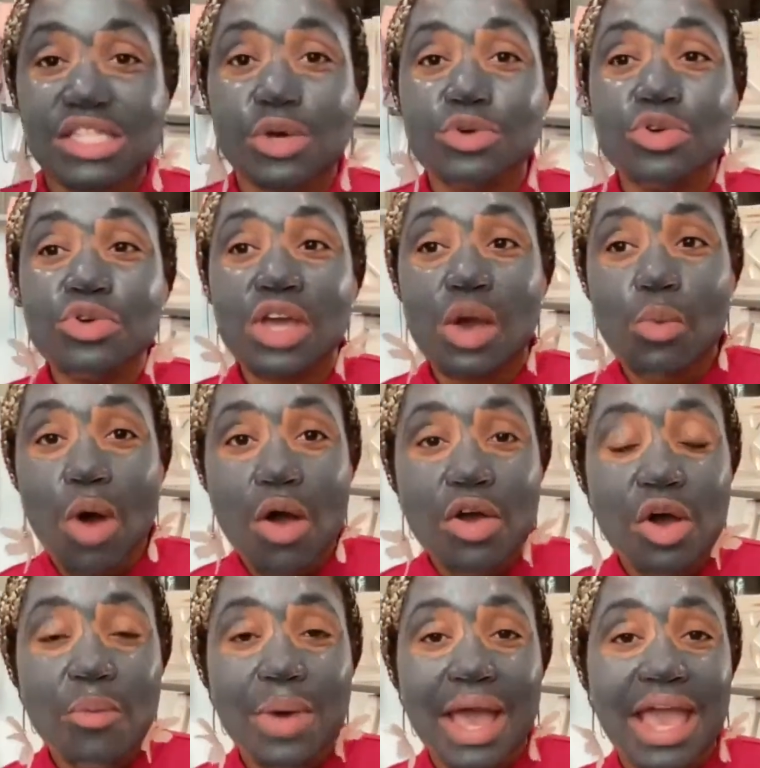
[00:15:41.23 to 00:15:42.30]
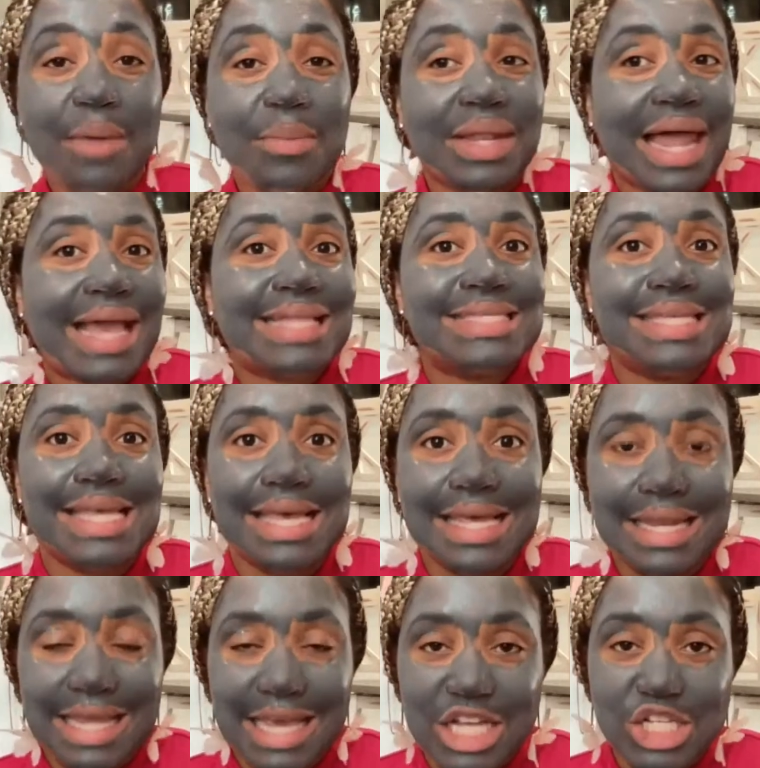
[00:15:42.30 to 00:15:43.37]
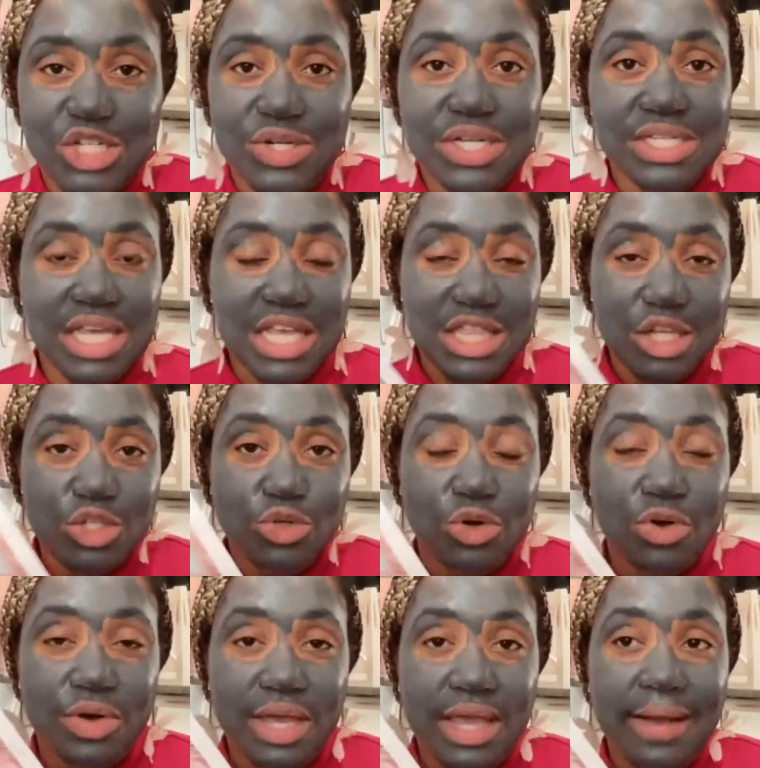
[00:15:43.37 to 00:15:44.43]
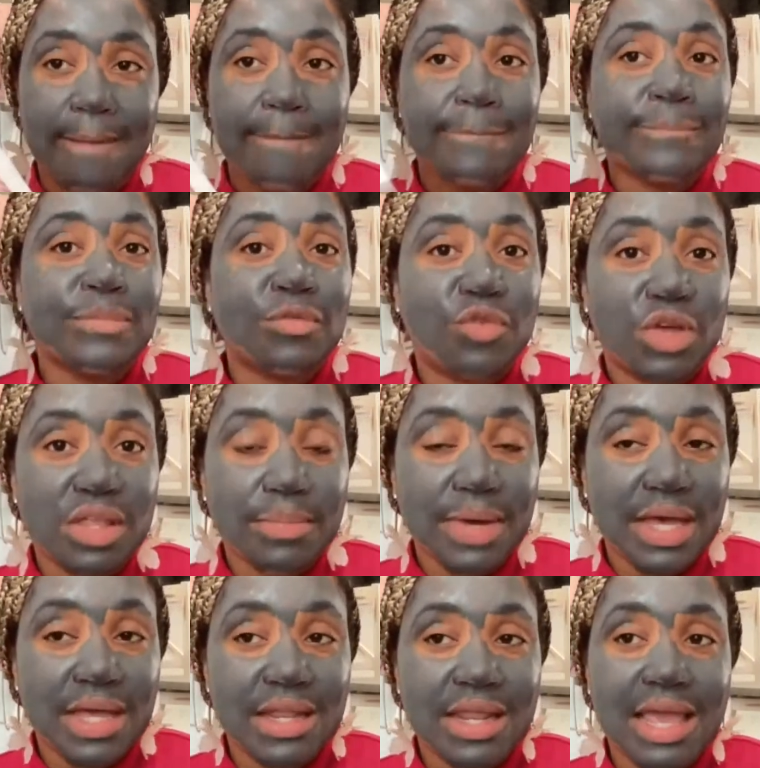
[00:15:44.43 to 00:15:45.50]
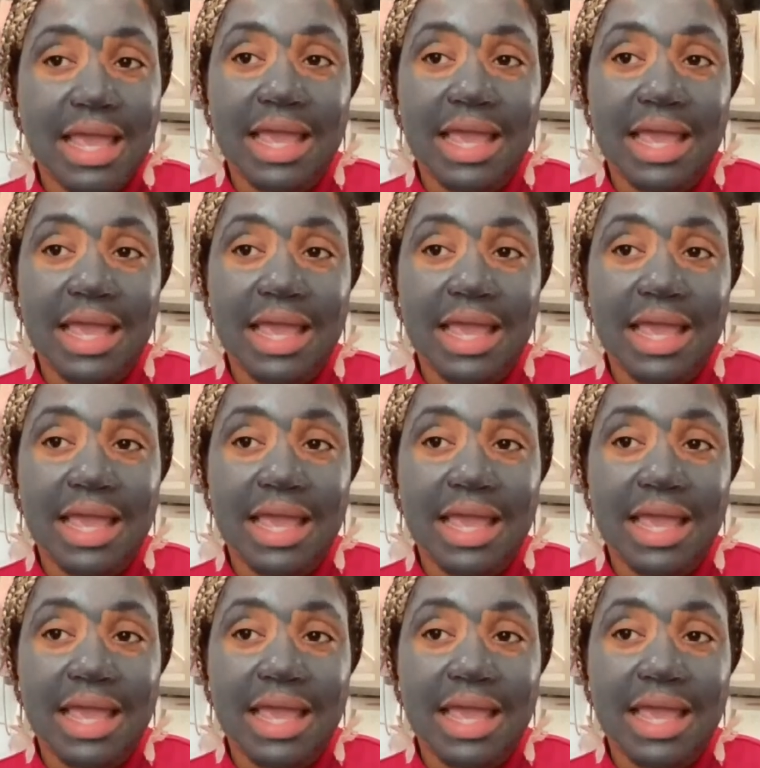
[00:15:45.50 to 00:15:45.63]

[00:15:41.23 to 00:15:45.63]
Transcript: So you can walk away with like 10 entries in the drawing for the month.